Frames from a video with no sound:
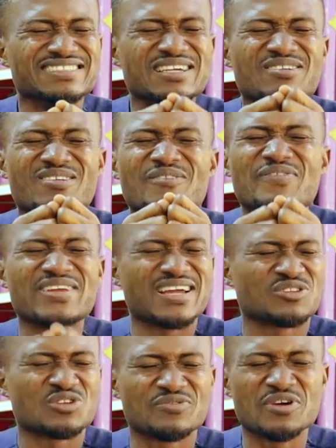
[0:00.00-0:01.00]
the
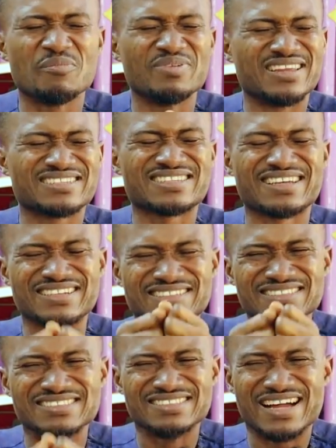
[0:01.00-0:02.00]
covenant of your blessing.
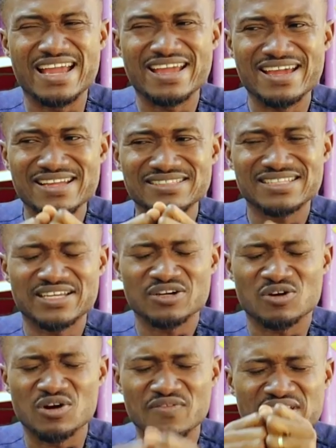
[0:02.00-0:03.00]
I enter the
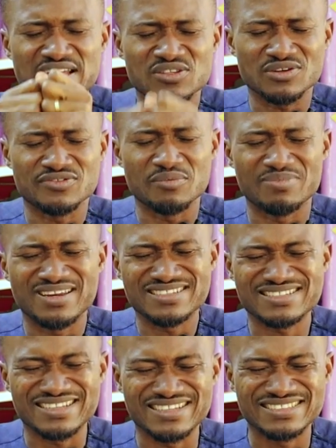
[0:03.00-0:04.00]
covenant of your
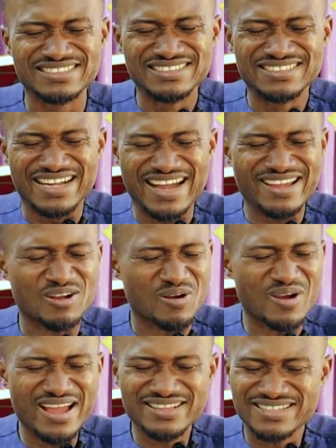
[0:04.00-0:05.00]
blessing. I
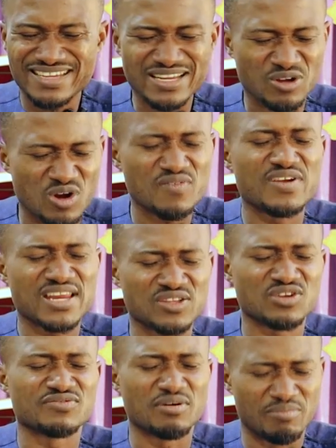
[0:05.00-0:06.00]
enter the
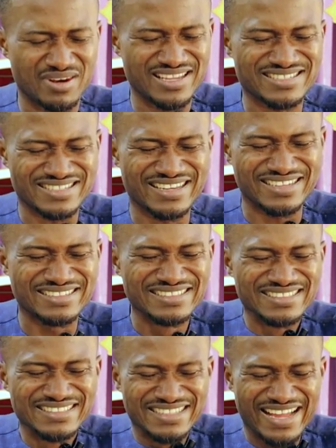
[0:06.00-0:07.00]
covenant of your blessing.
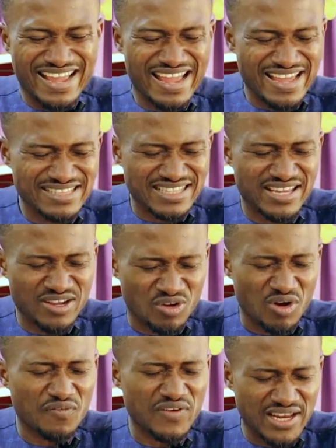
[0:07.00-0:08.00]
I enter the
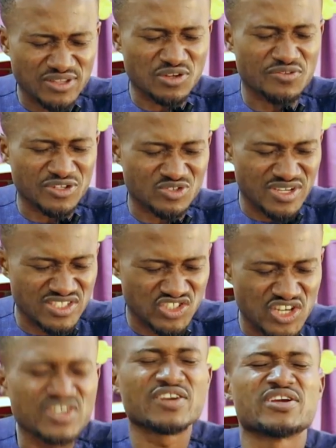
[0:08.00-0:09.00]
covenant of your
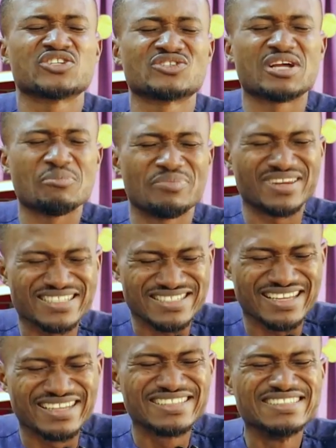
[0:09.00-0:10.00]
transgenerational
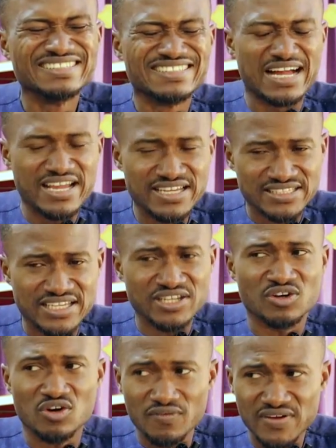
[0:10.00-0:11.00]
blessing. I enter
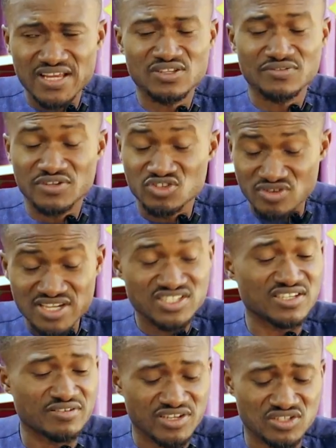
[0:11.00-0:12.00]
the covenant of your
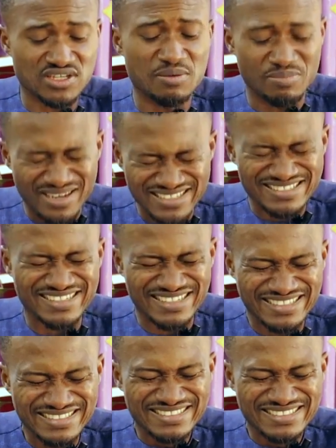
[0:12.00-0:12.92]
transgenerational blessing.